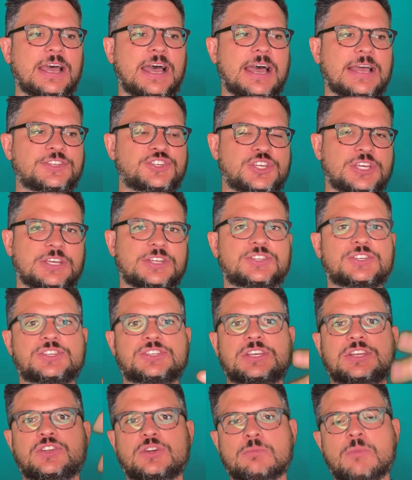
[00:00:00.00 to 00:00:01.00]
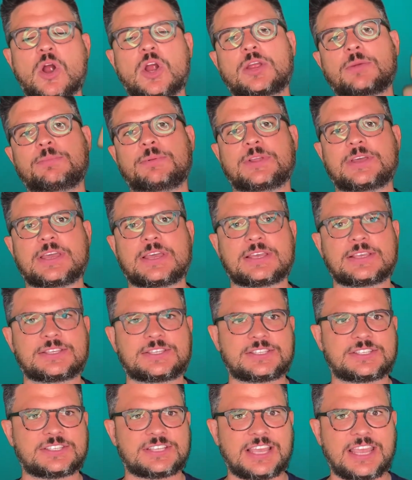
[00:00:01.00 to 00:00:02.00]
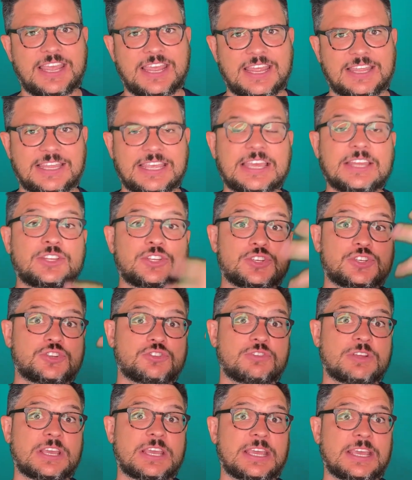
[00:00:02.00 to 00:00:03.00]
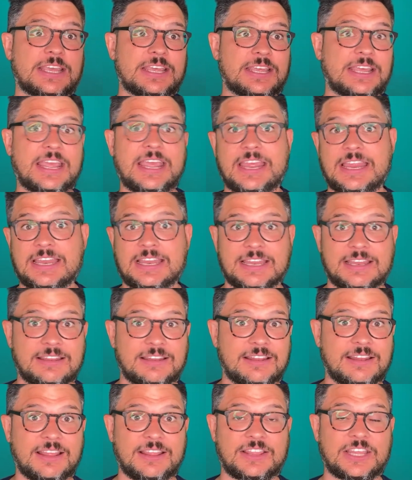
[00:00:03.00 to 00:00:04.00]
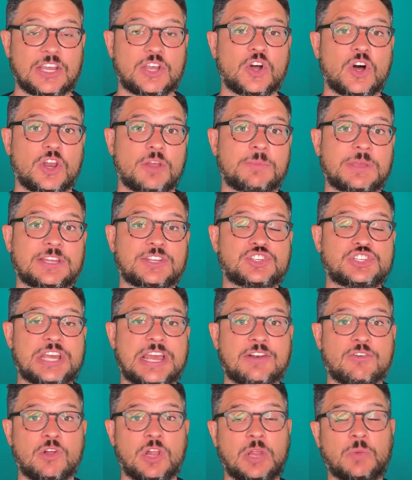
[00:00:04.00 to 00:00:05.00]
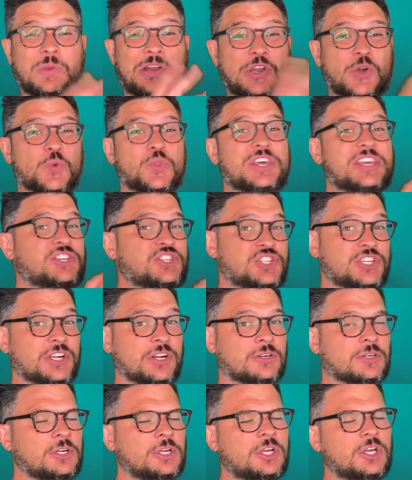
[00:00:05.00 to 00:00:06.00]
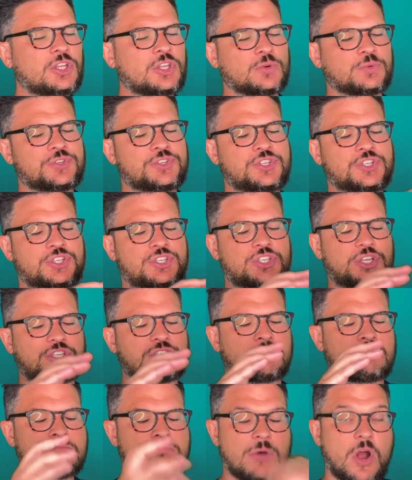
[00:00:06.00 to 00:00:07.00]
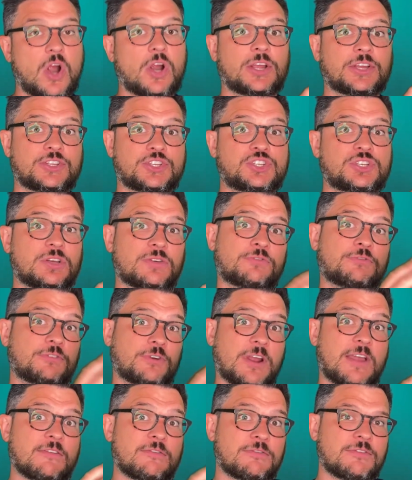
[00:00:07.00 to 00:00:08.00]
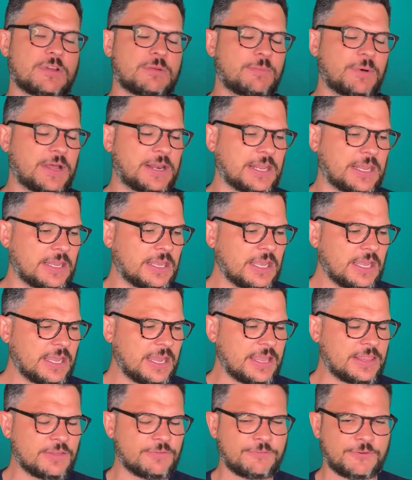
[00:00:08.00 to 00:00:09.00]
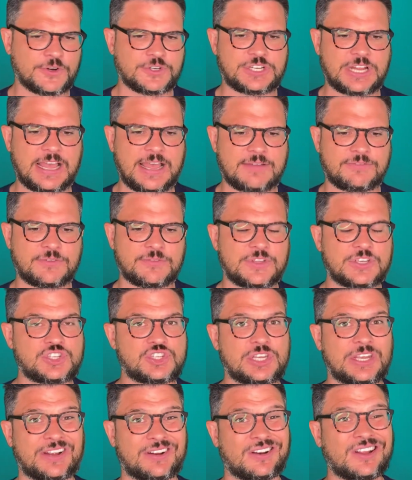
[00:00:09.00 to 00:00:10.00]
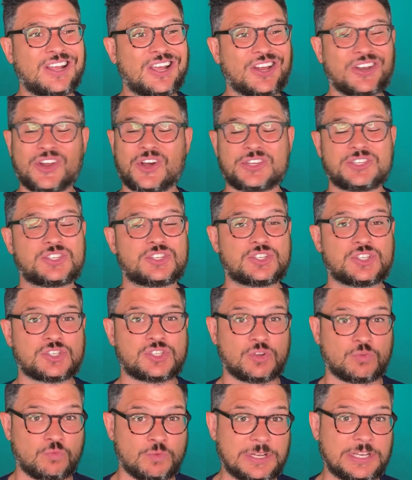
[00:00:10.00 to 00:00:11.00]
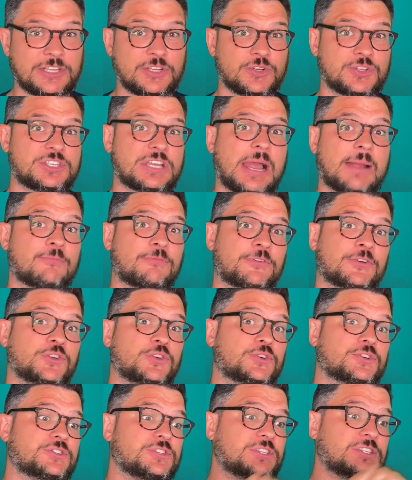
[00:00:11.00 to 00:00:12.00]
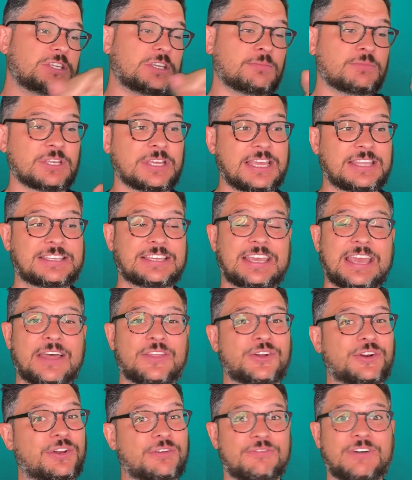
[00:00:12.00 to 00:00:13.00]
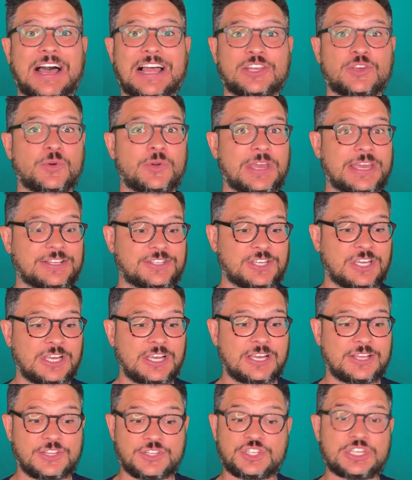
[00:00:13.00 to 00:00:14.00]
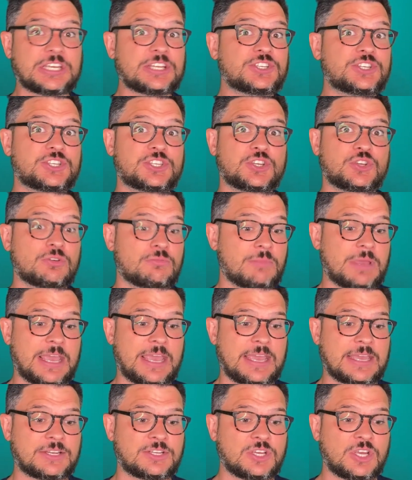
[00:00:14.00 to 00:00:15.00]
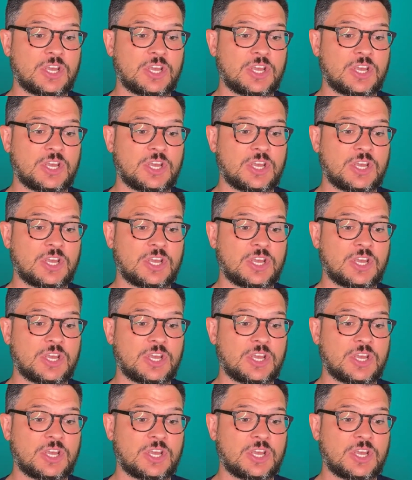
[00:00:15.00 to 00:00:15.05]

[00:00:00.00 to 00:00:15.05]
changes in your marketplace, in the industry, in the economy in general. And we know this year there was just such a market shift for everybody in the first half of this year. Now is just a really good time for you as a team to get together and evaluate the changes that you made.